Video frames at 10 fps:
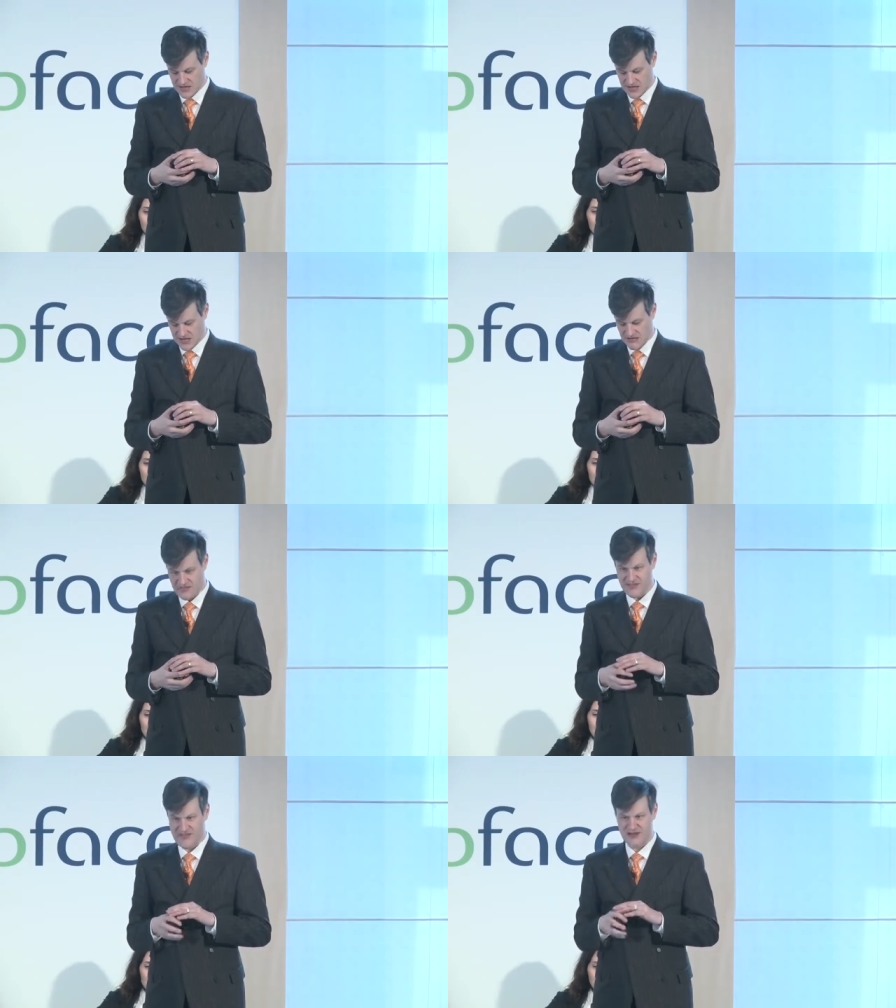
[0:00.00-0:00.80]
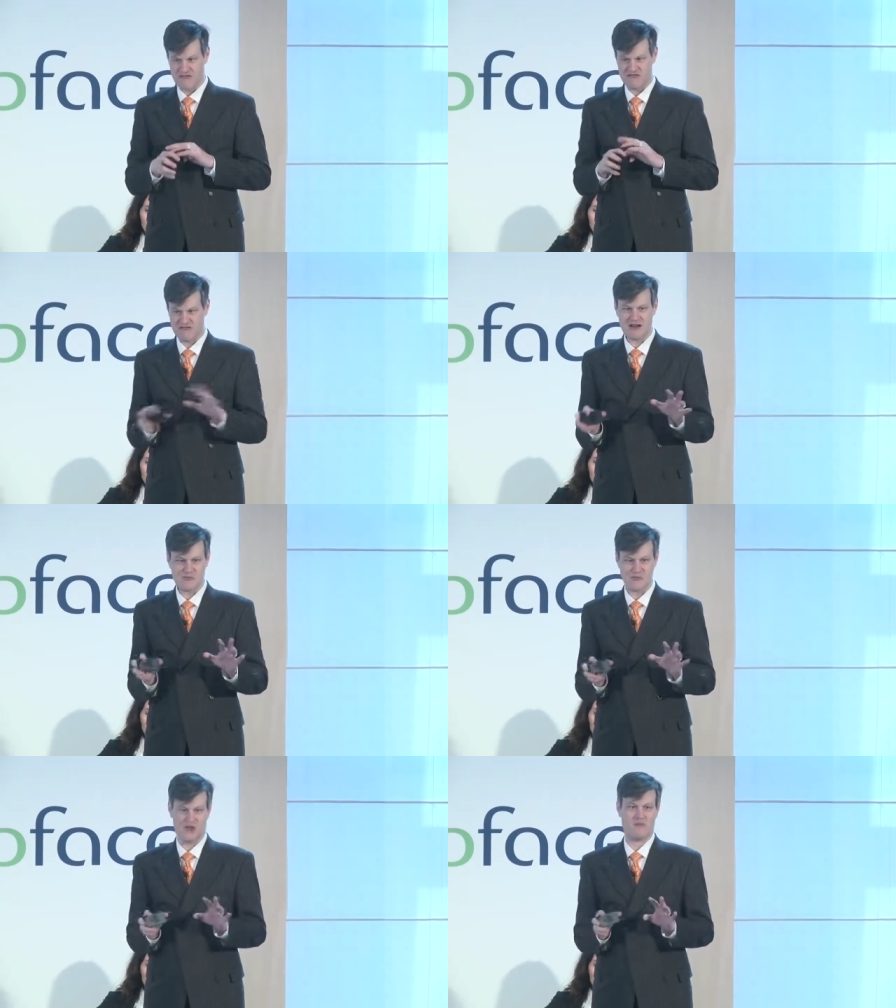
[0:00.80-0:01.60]
Uh, these are
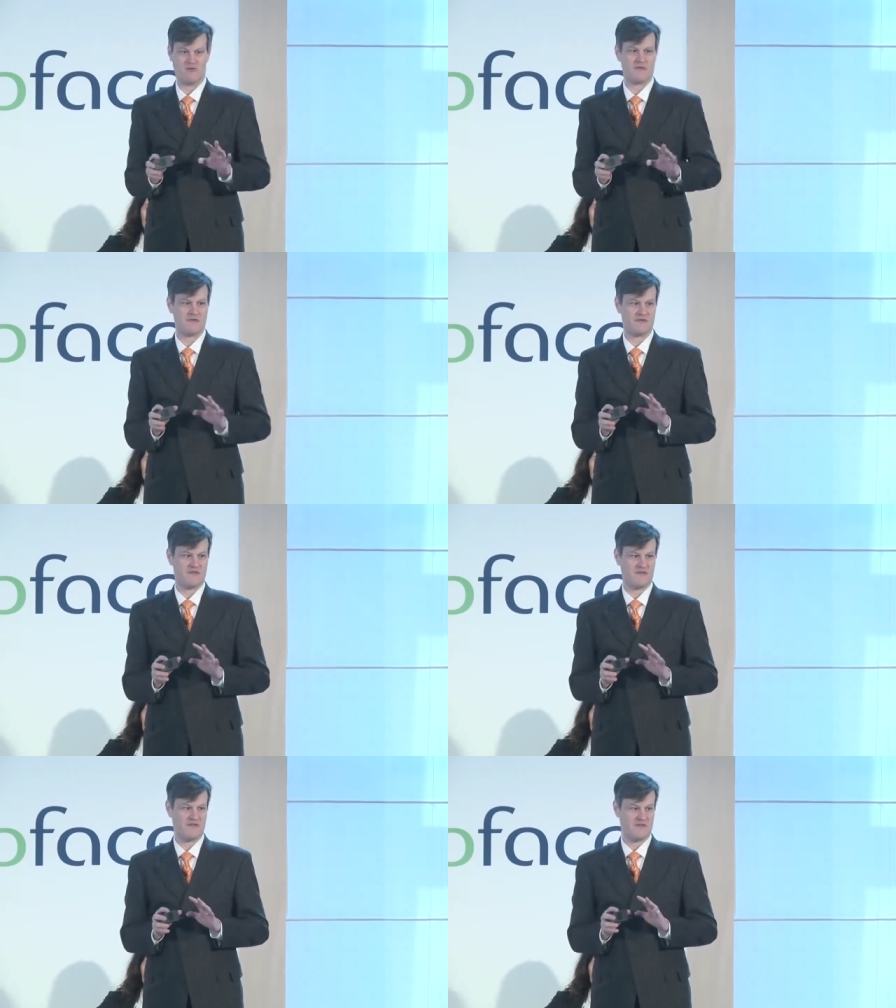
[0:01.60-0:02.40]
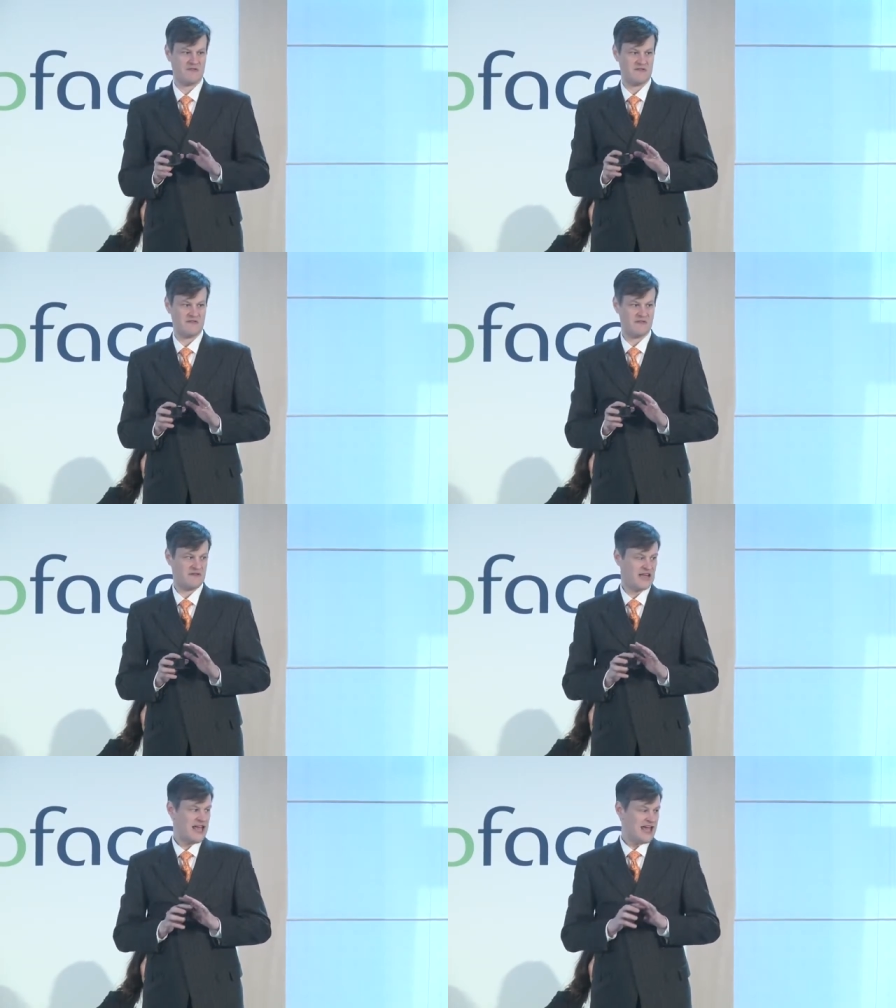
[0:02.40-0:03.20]
incredible numbers.
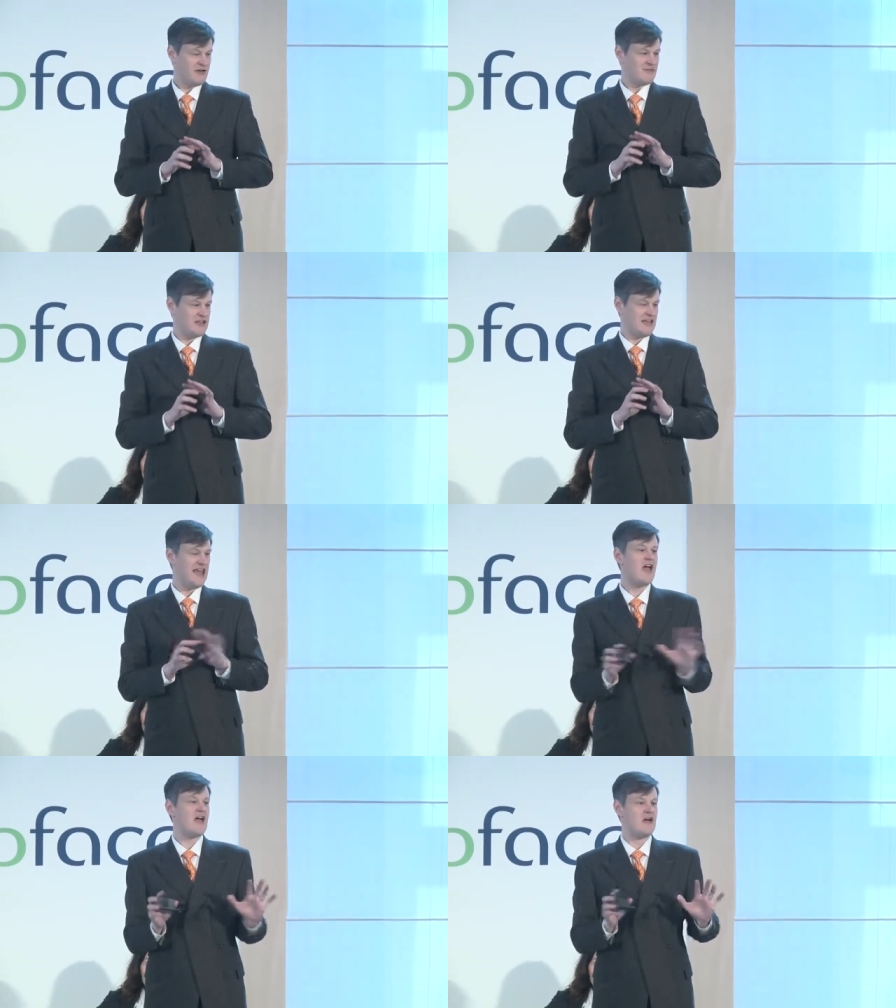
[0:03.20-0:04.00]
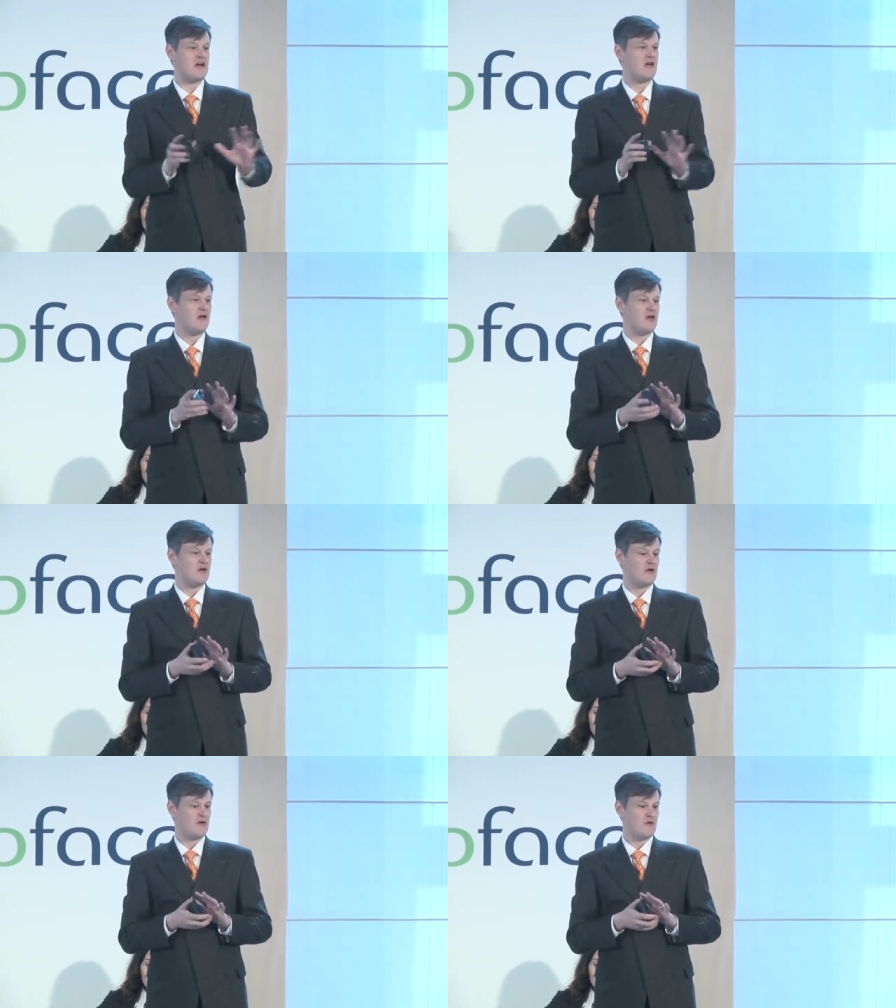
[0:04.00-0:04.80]
I don't really care
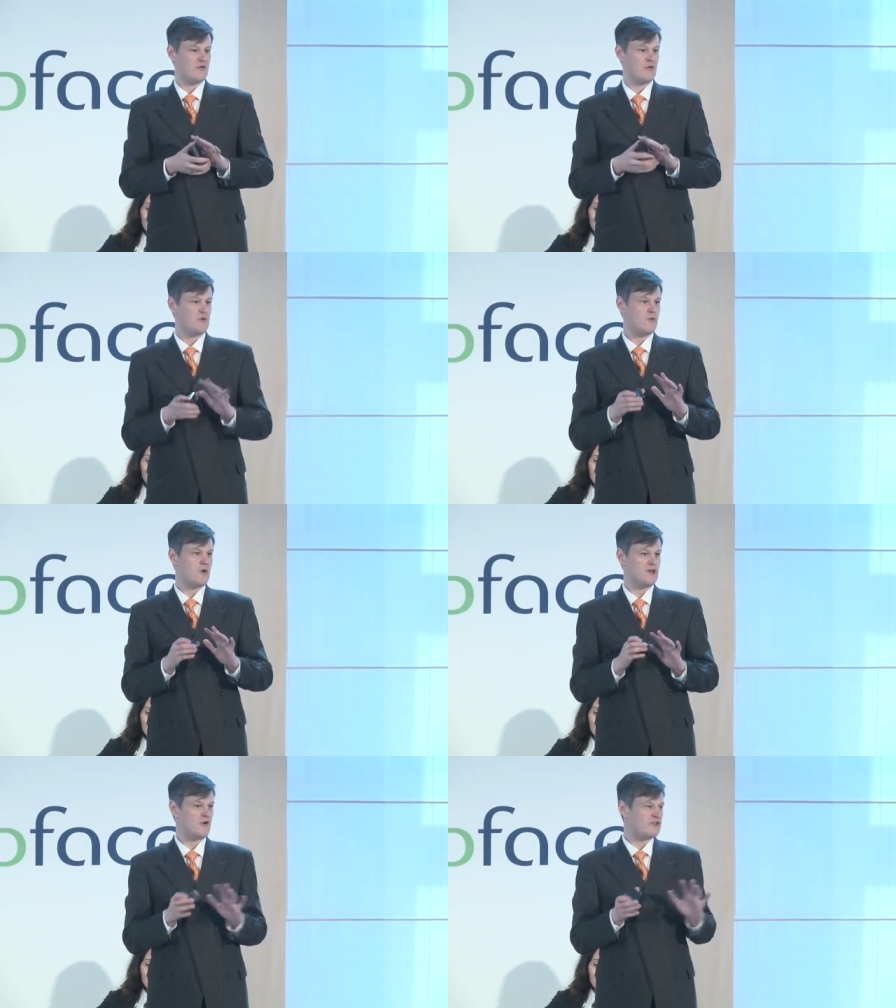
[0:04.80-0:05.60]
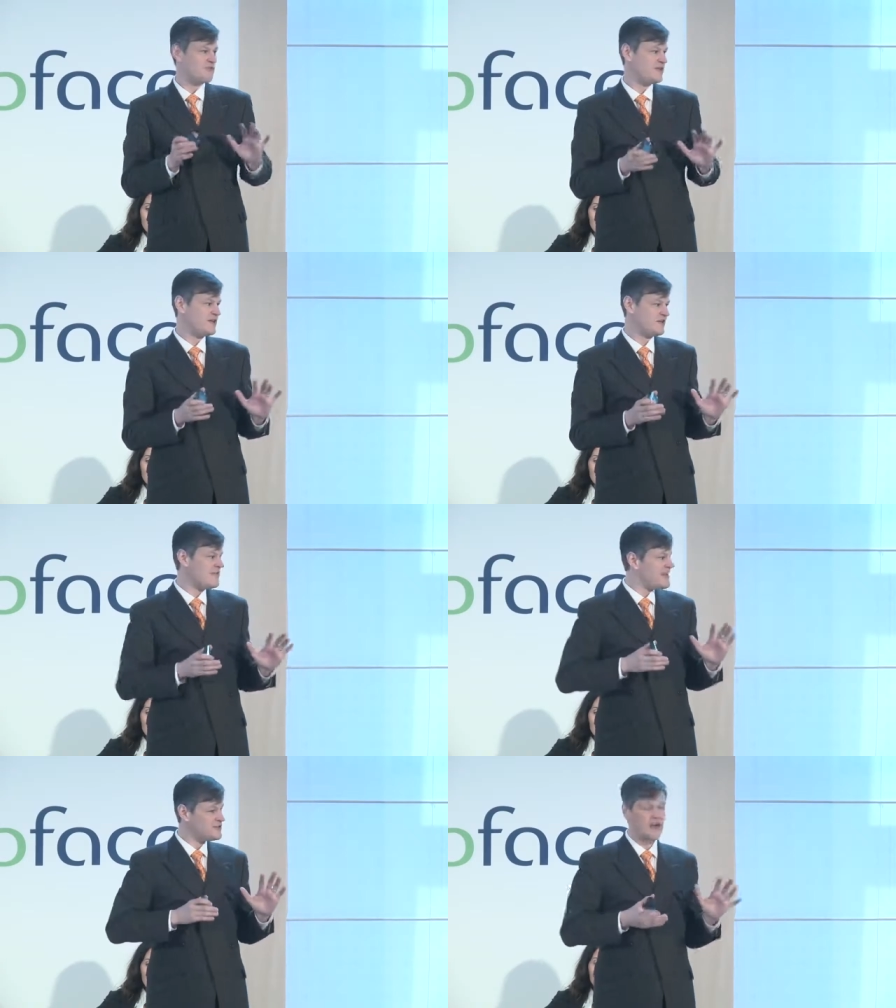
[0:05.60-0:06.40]
who and what Marine Le
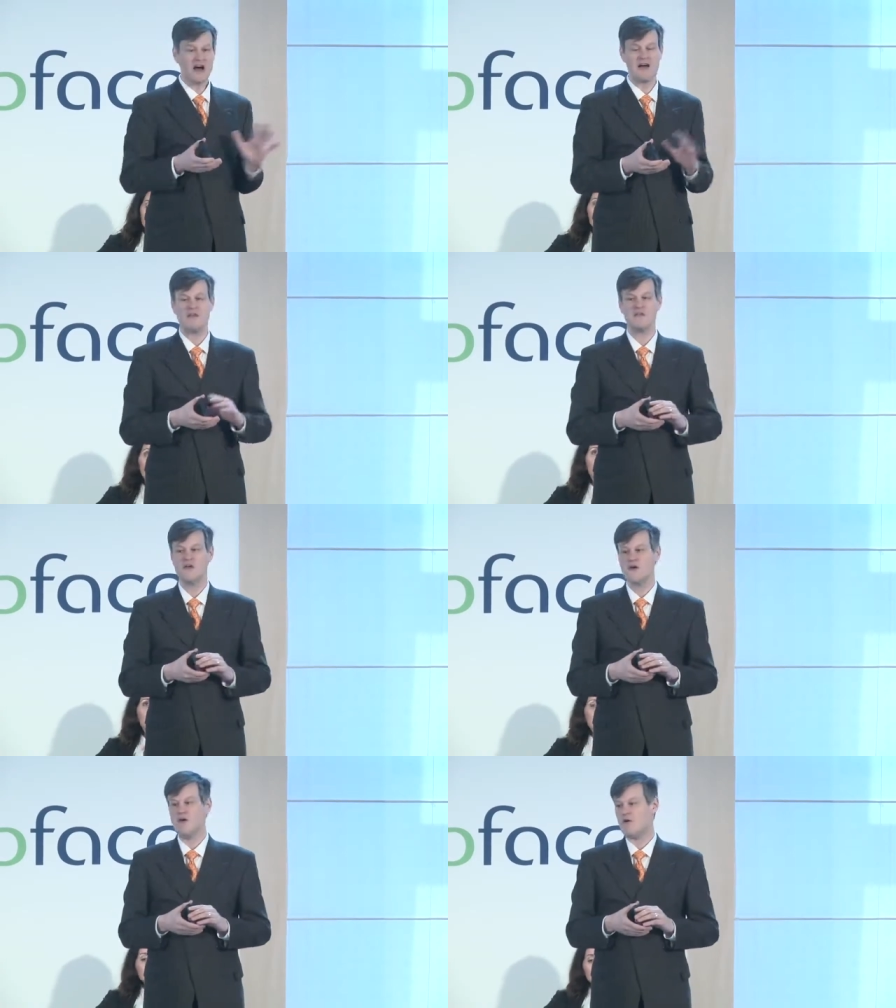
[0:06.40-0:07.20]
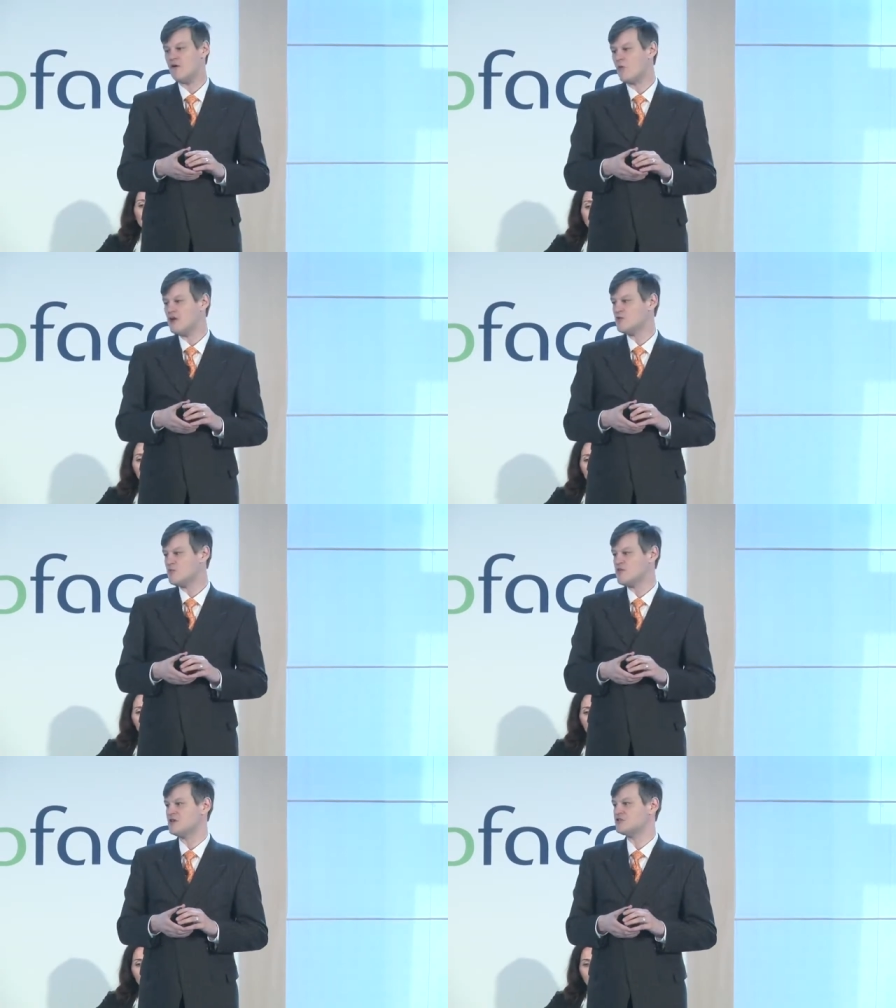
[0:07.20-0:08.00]
Pen does or what the
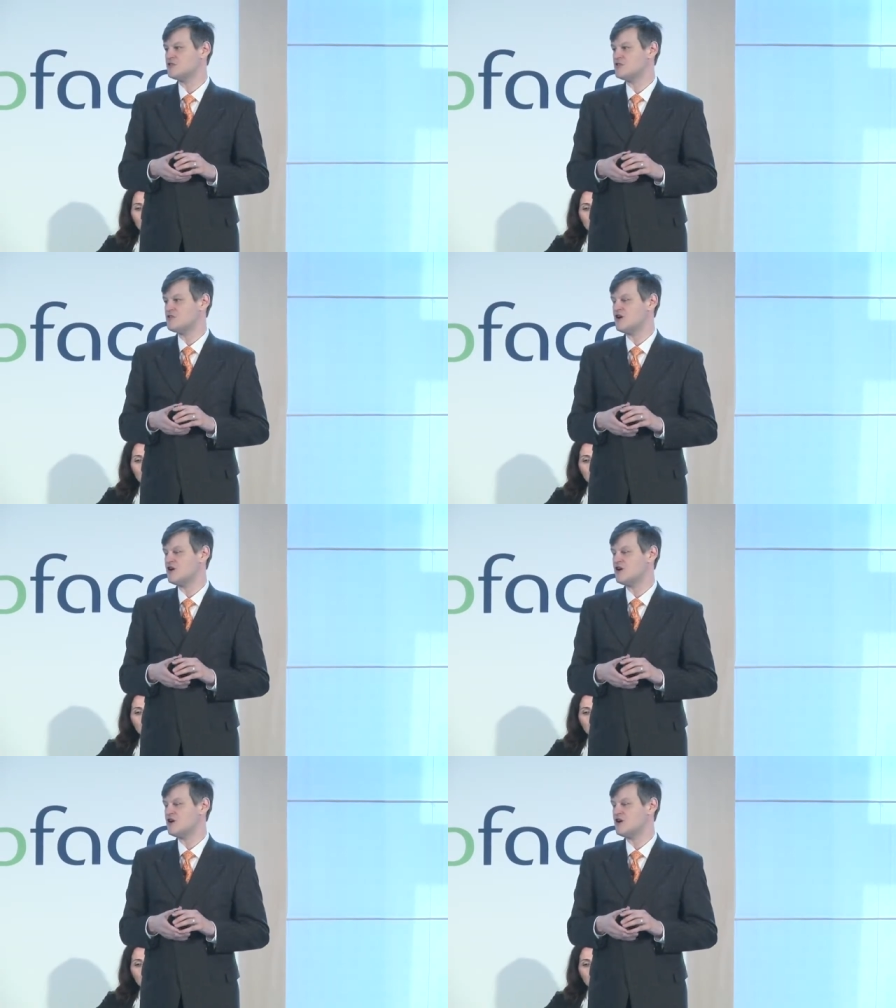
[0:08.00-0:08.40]
position